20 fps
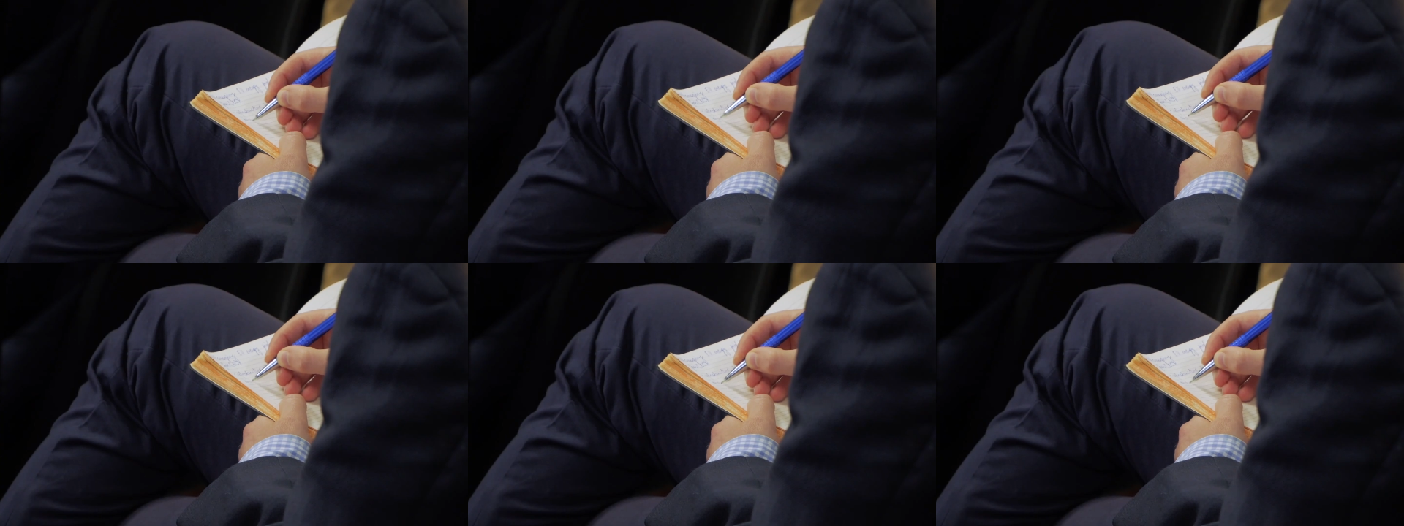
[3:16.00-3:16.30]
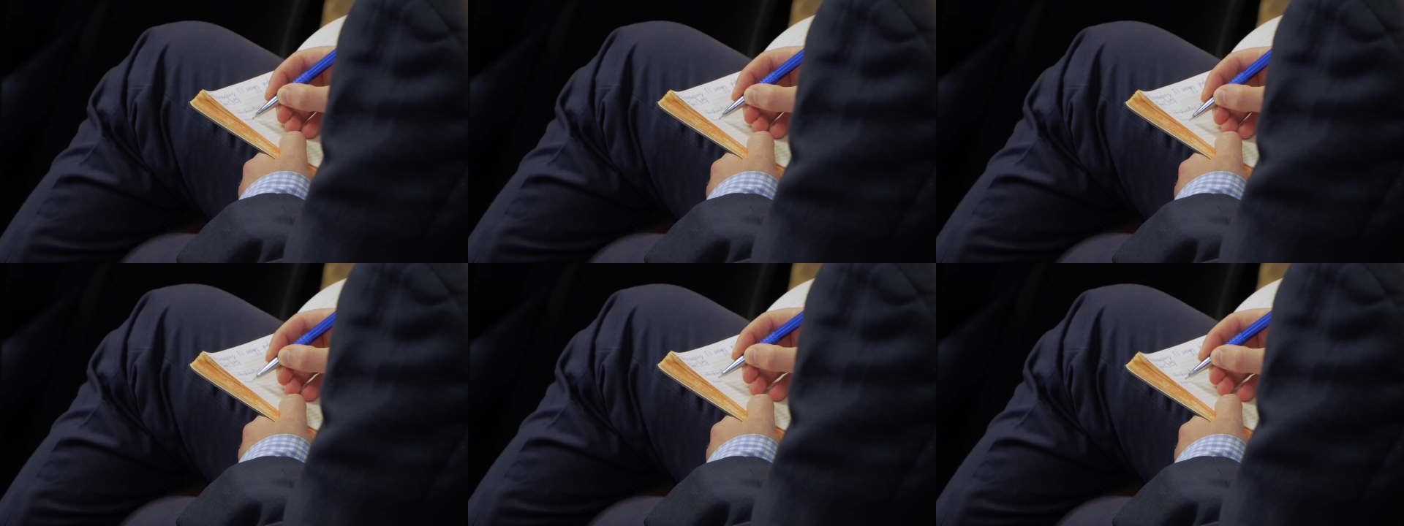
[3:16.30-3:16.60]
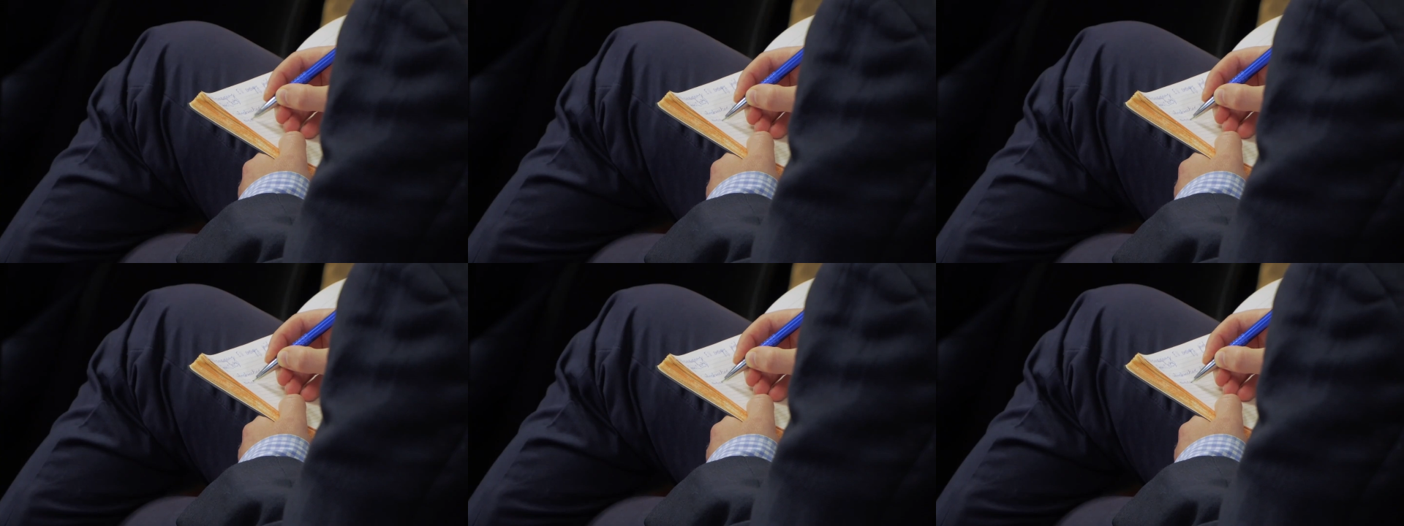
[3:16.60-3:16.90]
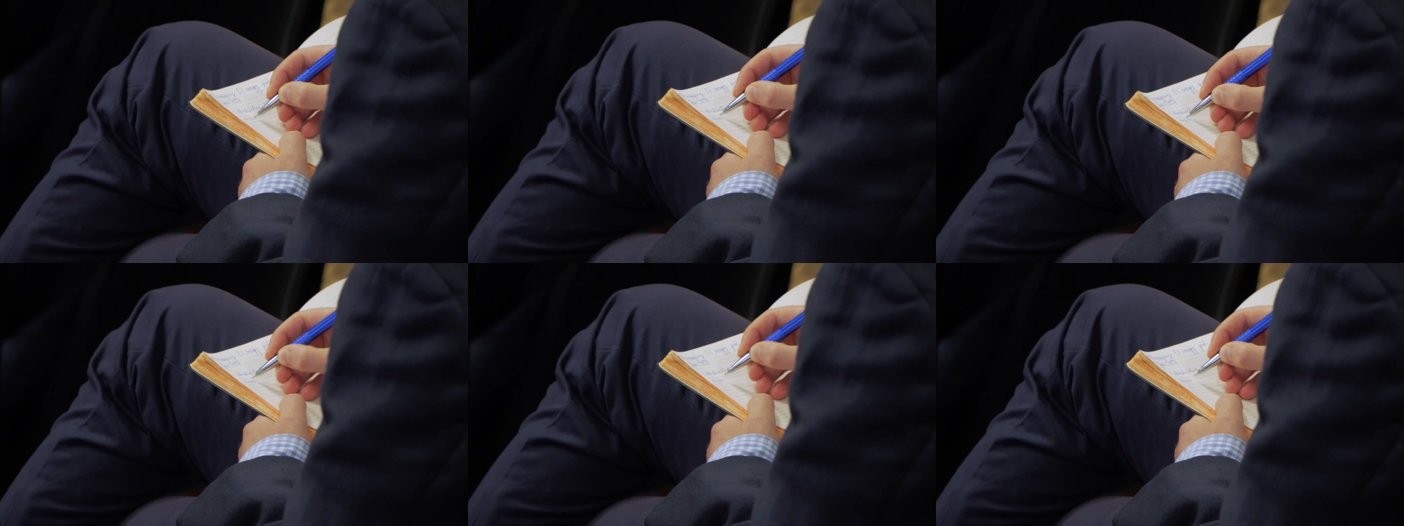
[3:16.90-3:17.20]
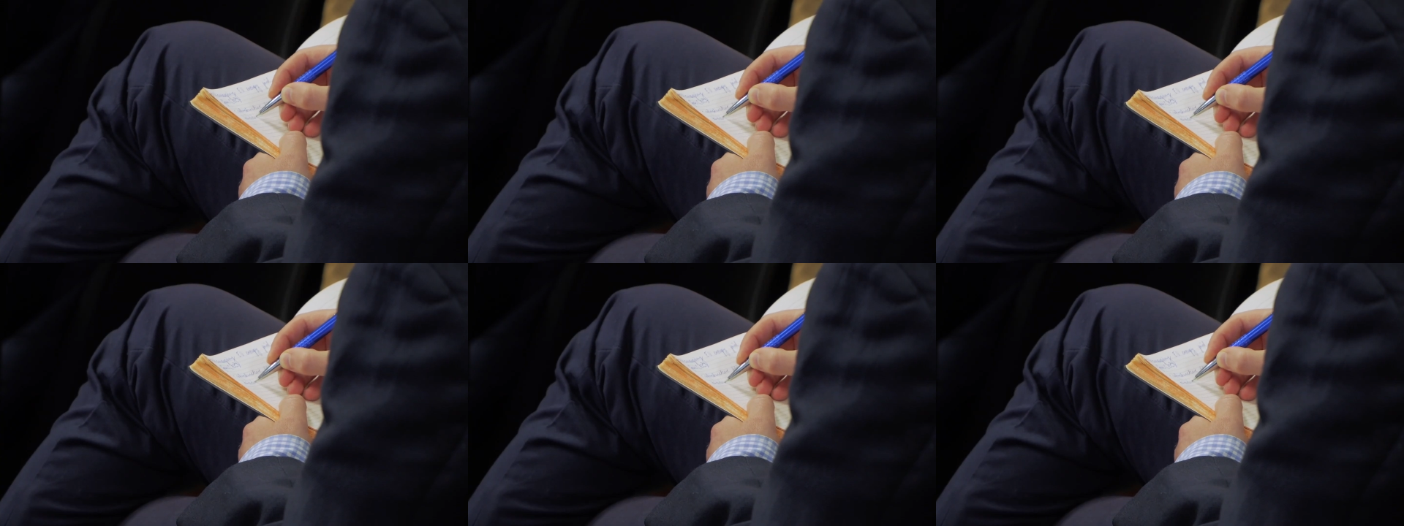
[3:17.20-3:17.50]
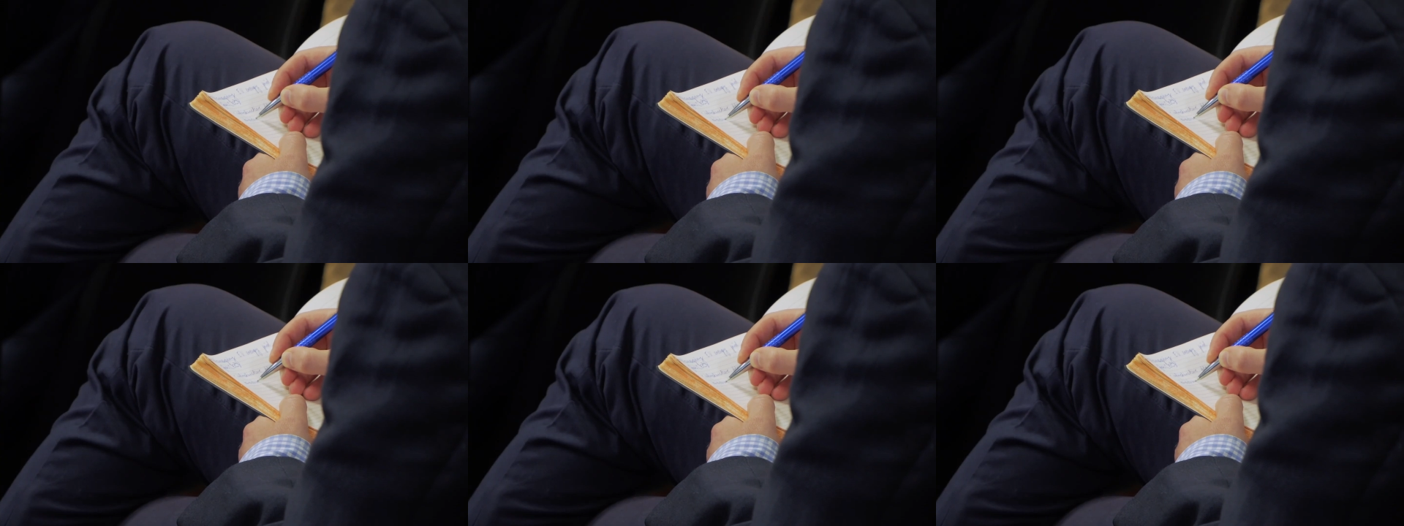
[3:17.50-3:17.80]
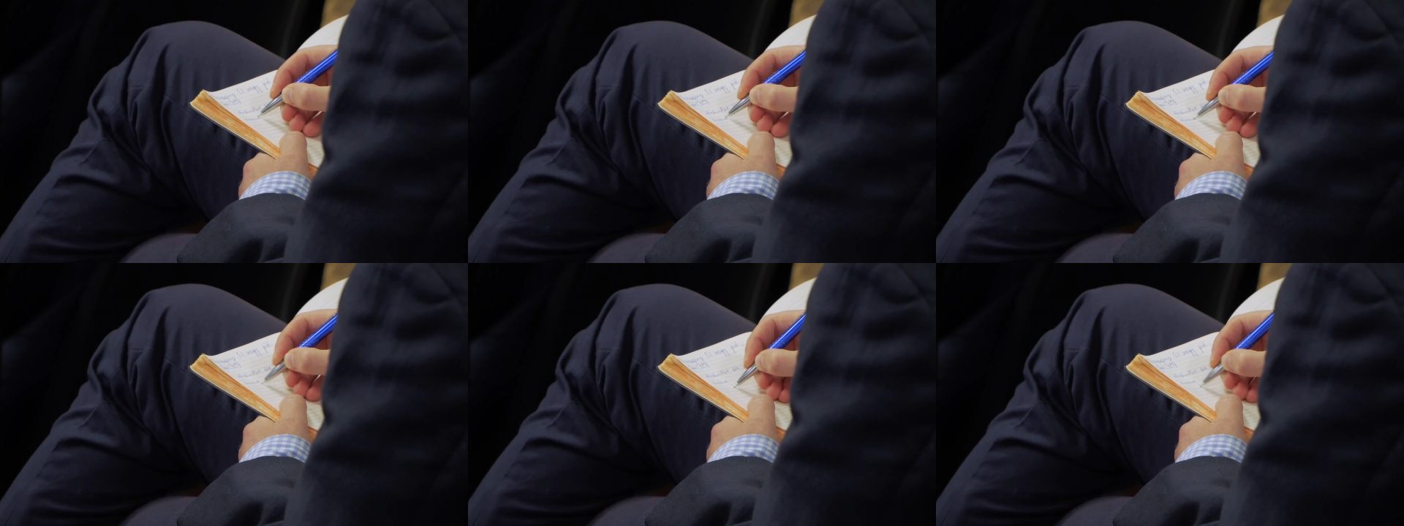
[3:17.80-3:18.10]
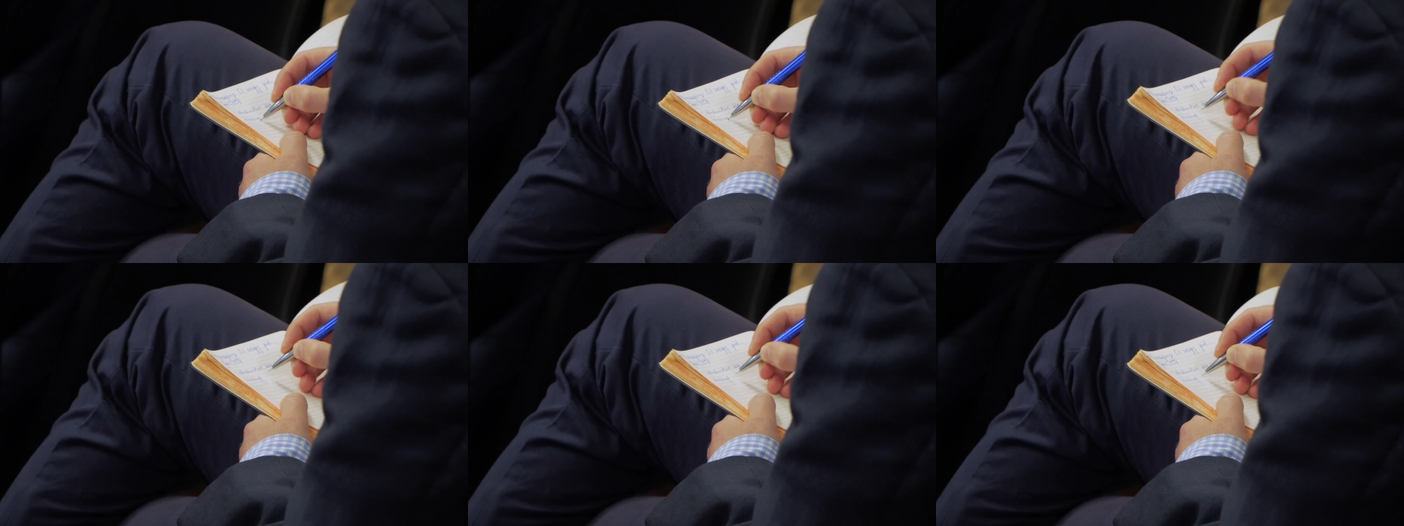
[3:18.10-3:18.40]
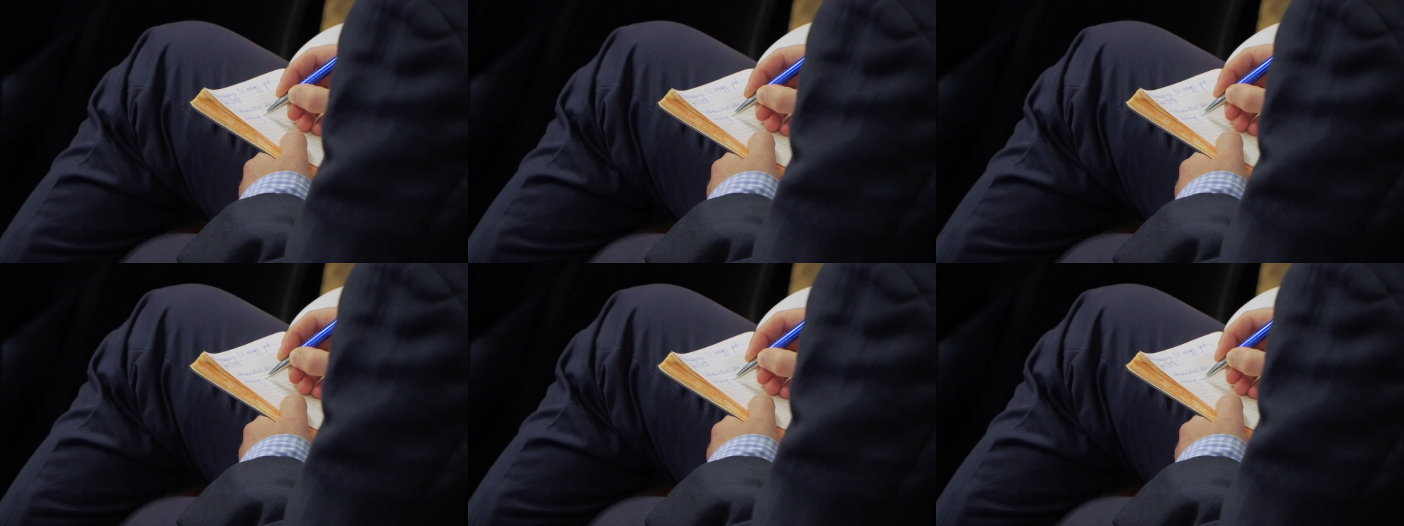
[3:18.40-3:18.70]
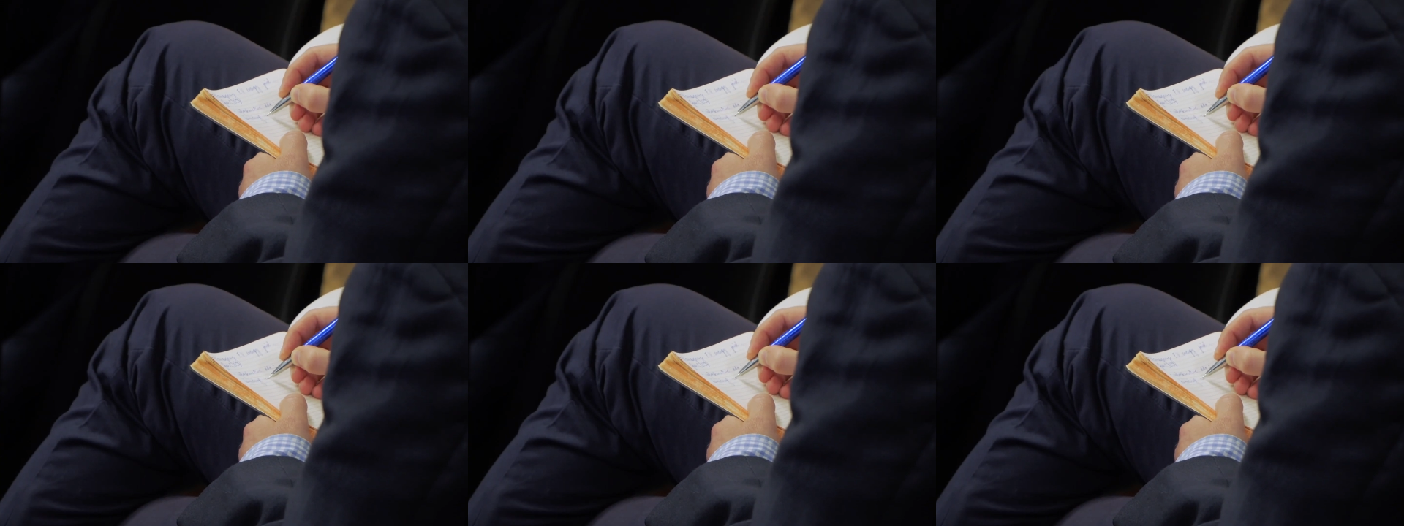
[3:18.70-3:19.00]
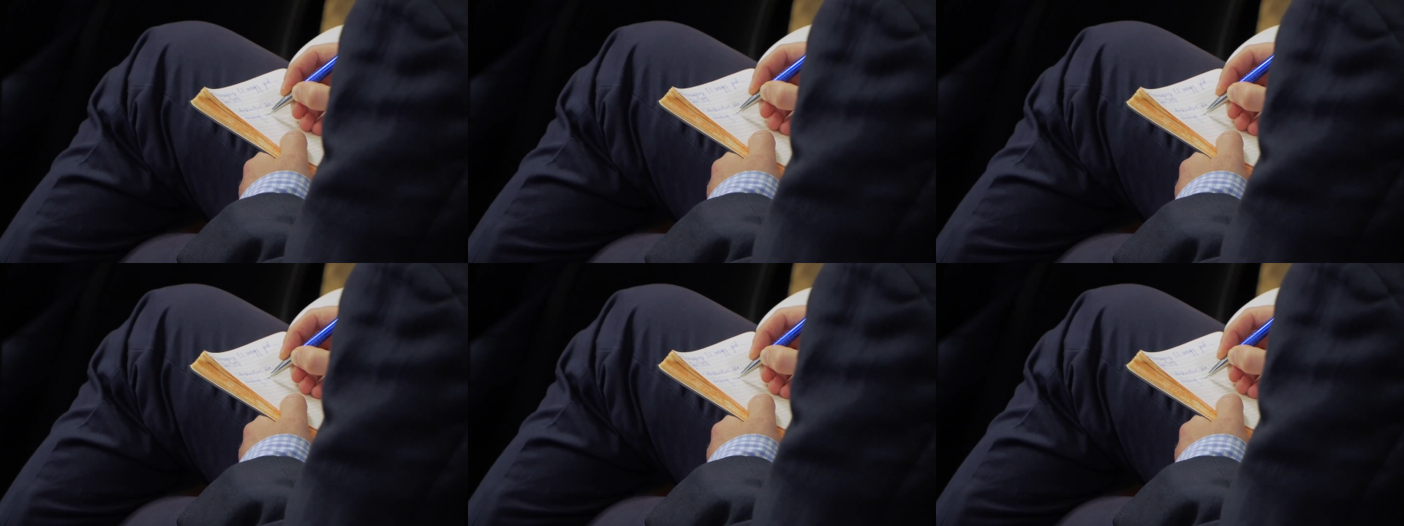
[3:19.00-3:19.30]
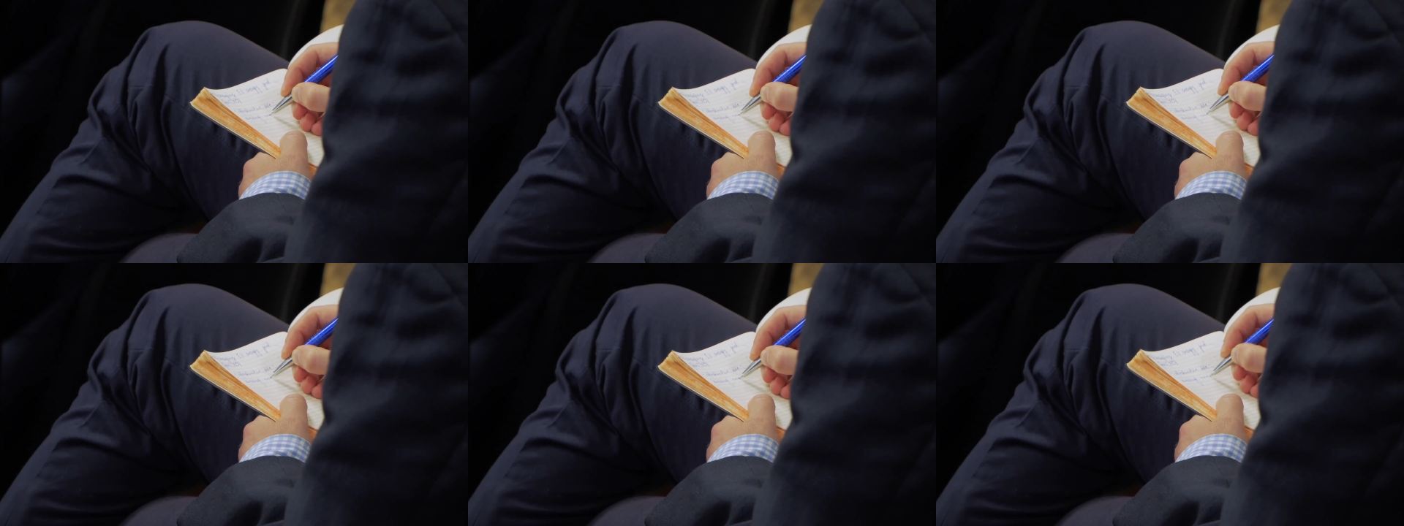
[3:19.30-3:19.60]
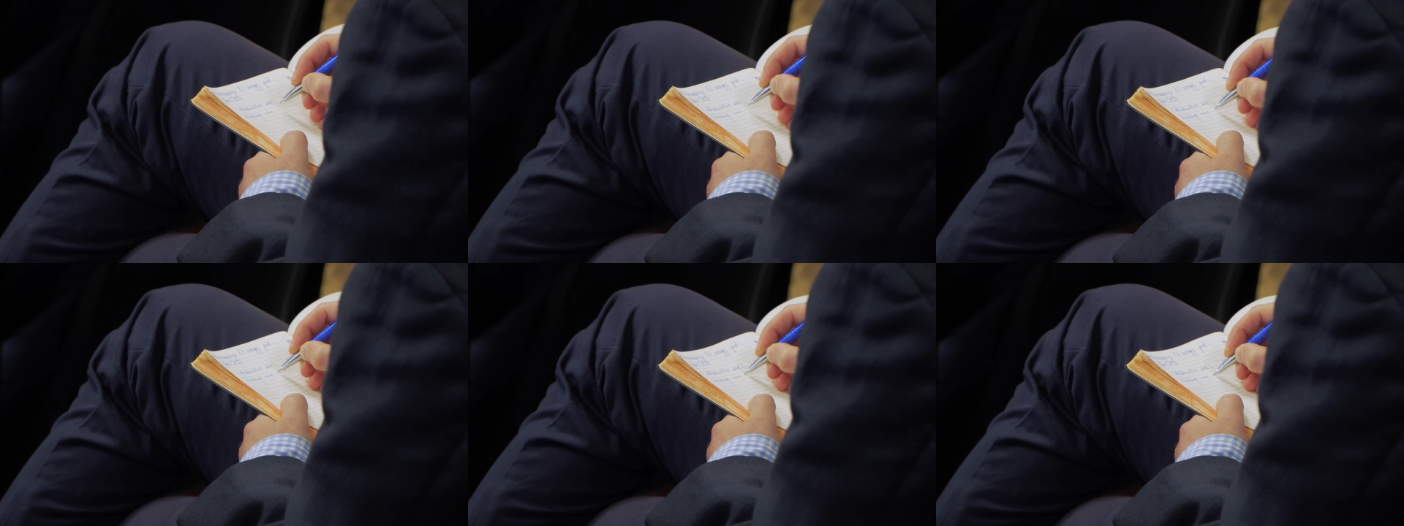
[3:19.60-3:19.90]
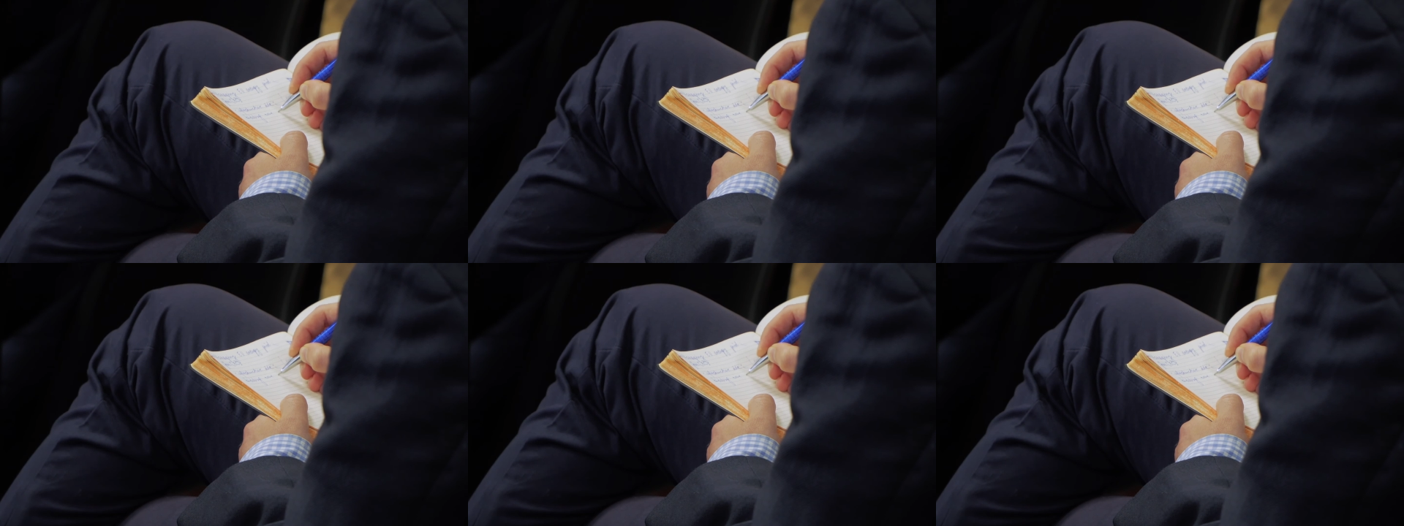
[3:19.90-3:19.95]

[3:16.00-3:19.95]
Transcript: [unreadable: no face in view]